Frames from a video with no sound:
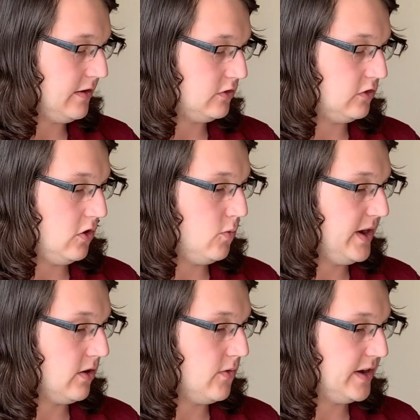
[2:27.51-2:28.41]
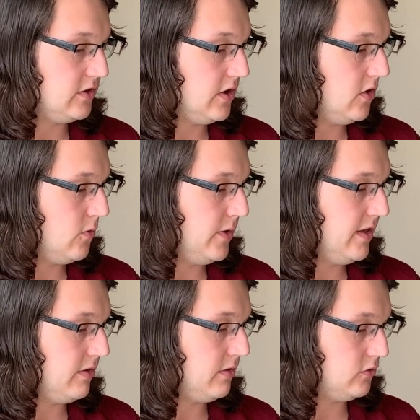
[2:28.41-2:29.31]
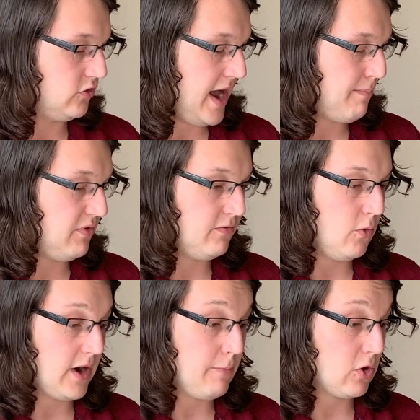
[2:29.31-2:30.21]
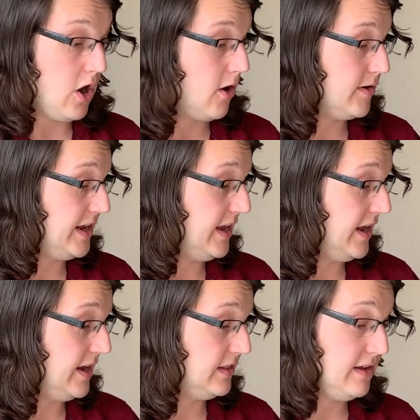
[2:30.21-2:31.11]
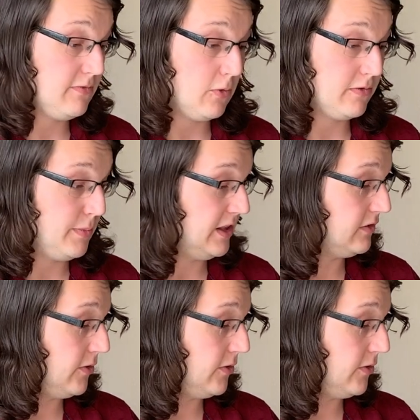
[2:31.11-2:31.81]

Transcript: So we are going to go with Trap 4, and we're already in the 4th minute.